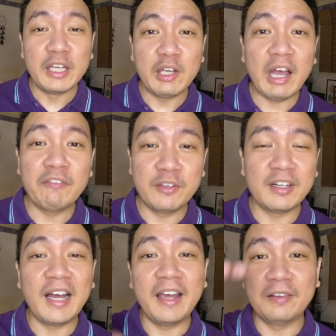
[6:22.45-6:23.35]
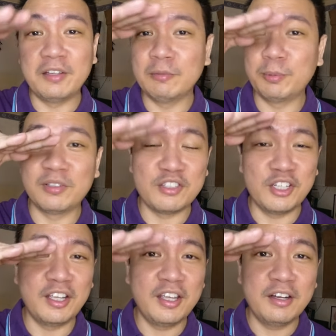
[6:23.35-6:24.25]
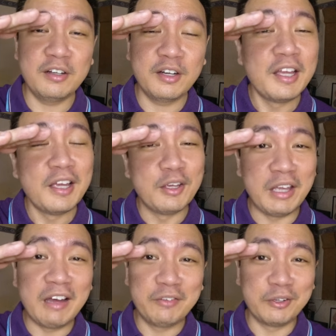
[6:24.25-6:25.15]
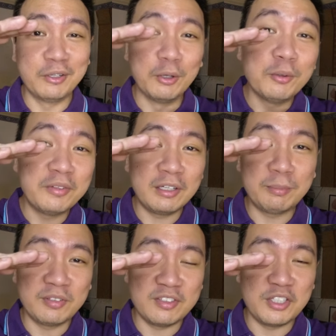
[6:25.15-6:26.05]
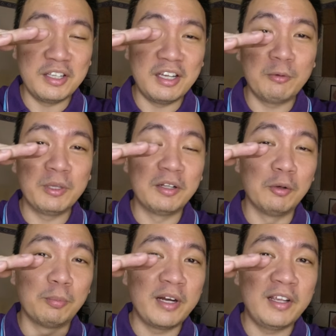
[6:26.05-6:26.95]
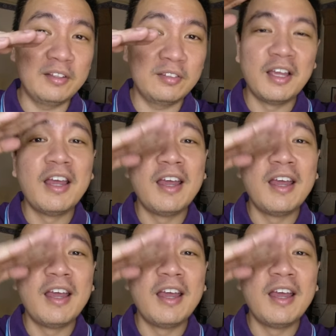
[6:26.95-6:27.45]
You have your high tier positioning here, you have your low tier positioning here with low price,